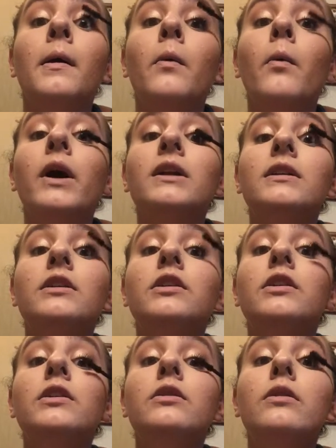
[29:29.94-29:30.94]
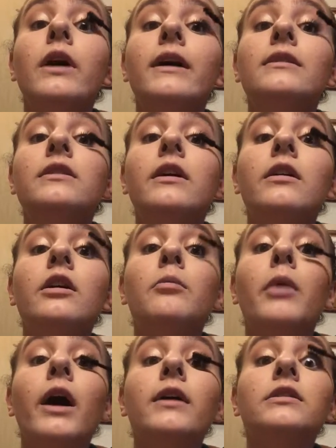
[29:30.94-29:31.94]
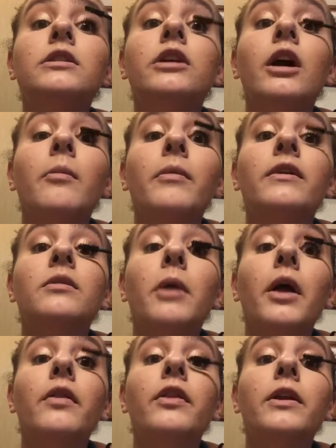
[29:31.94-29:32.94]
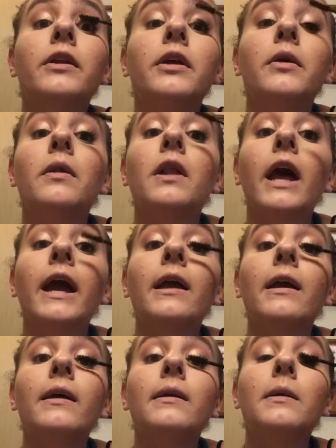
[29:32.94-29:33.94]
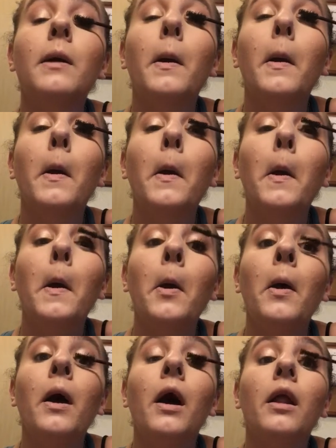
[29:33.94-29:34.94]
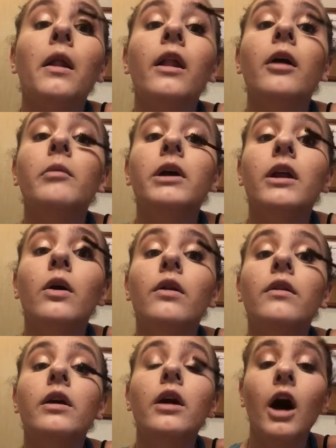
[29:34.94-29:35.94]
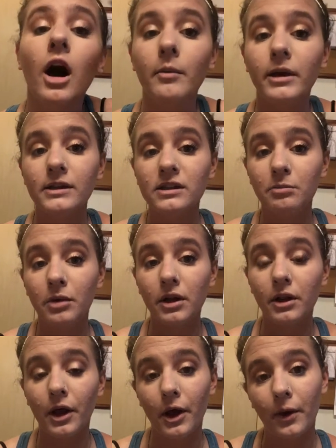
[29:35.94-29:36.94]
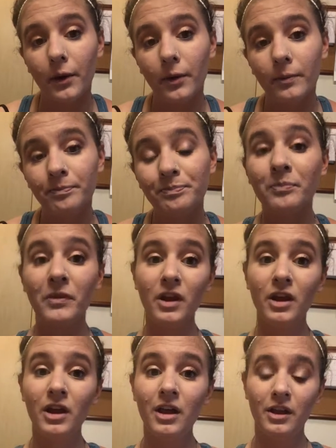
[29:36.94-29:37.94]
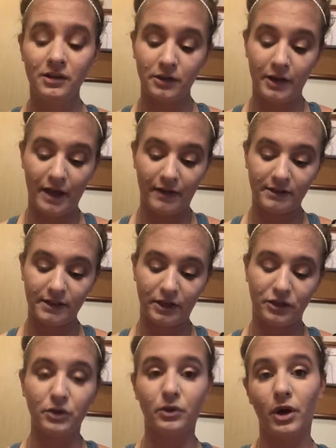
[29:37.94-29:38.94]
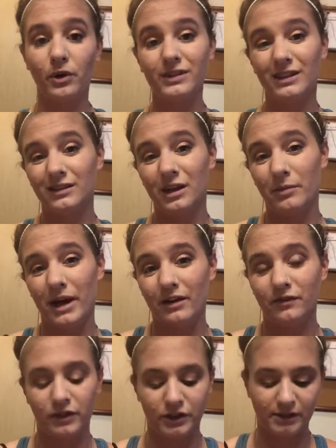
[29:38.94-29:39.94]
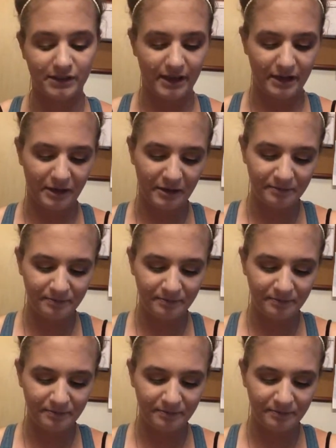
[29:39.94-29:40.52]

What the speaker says: What did you guys get in your BoxyCharm this month? Do you like it? Let me know in the comments below. So yeah, that's like 2 coats. That's not bad for just like